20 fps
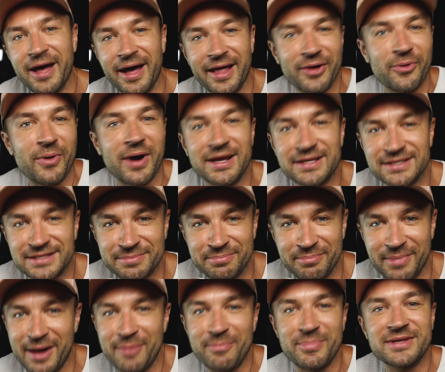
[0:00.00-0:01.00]
Otherwise,
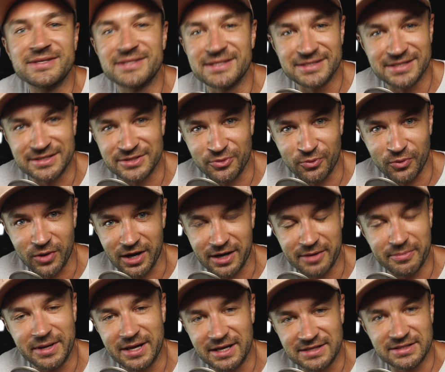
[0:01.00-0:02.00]
my business doesn't
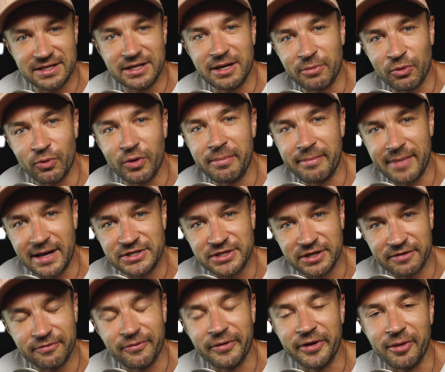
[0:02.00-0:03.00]
work, because the number one
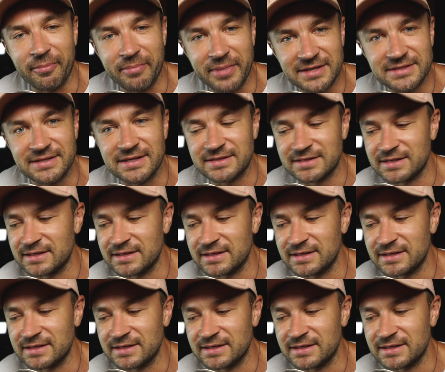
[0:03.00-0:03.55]
metric for your business